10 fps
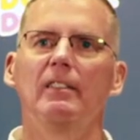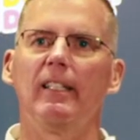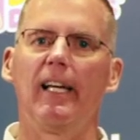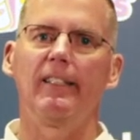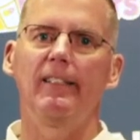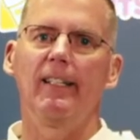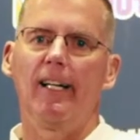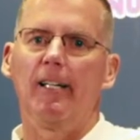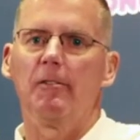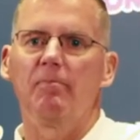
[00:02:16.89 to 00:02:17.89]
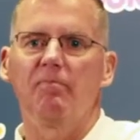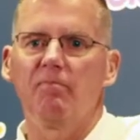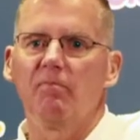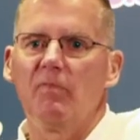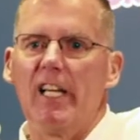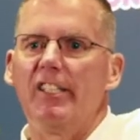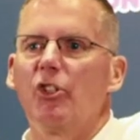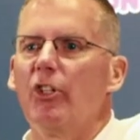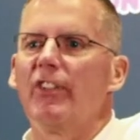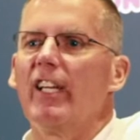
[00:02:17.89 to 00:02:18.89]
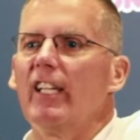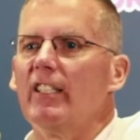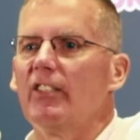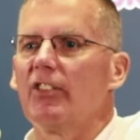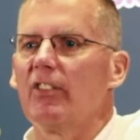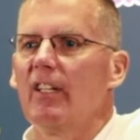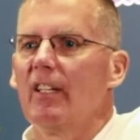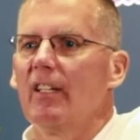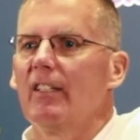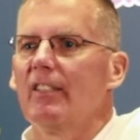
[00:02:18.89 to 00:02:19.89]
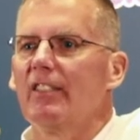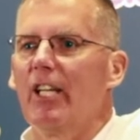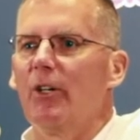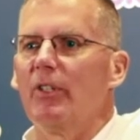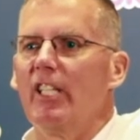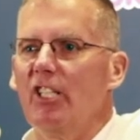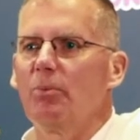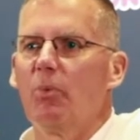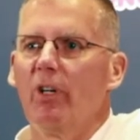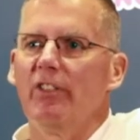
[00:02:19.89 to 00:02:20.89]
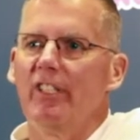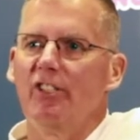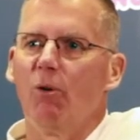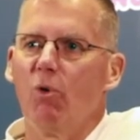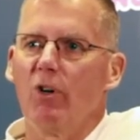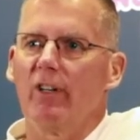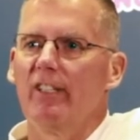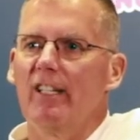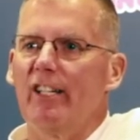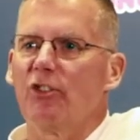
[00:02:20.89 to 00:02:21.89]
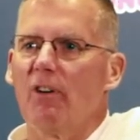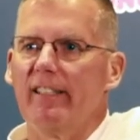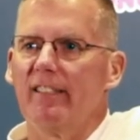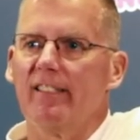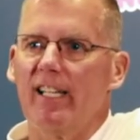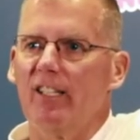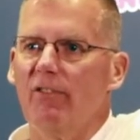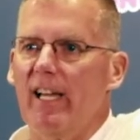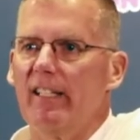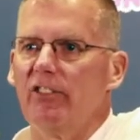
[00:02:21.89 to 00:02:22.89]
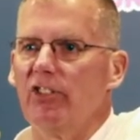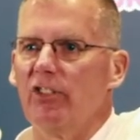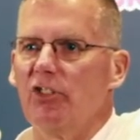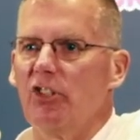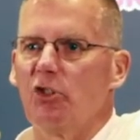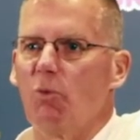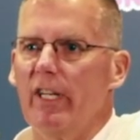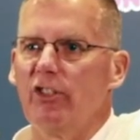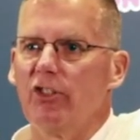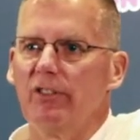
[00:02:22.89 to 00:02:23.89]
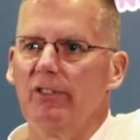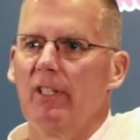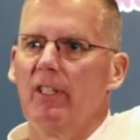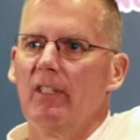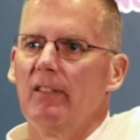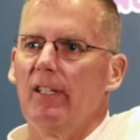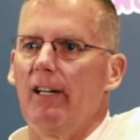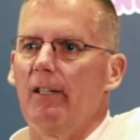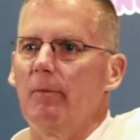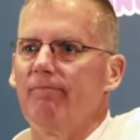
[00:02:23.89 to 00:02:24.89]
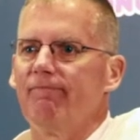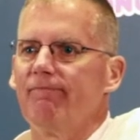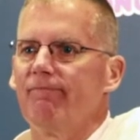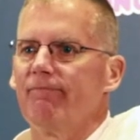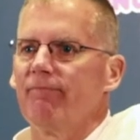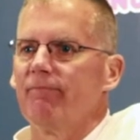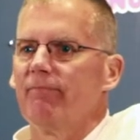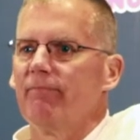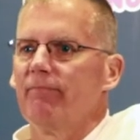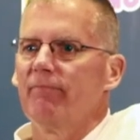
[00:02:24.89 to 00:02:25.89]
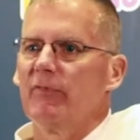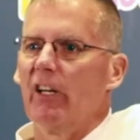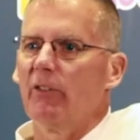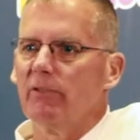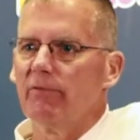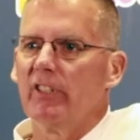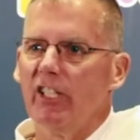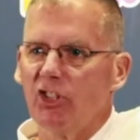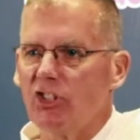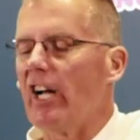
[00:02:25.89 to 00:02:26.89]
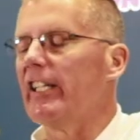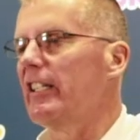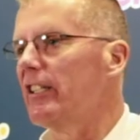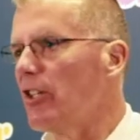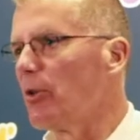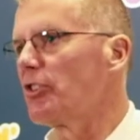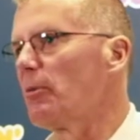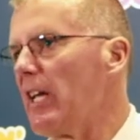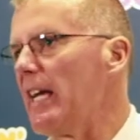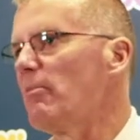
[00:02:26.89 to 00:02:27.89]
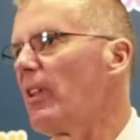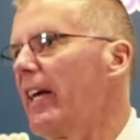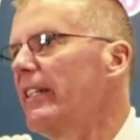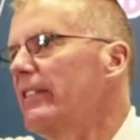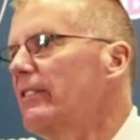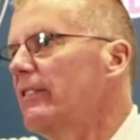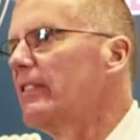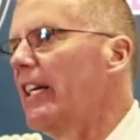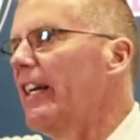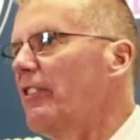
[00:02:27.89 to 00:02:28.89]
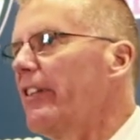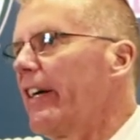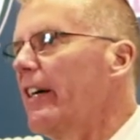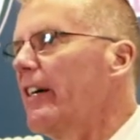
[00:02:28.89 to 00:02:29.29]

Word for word: And, um, and the good thing is, you know, he's putting in the work and not trying to take advantage of the situation. Um, you know, he's studying and knows the game plan and, and everything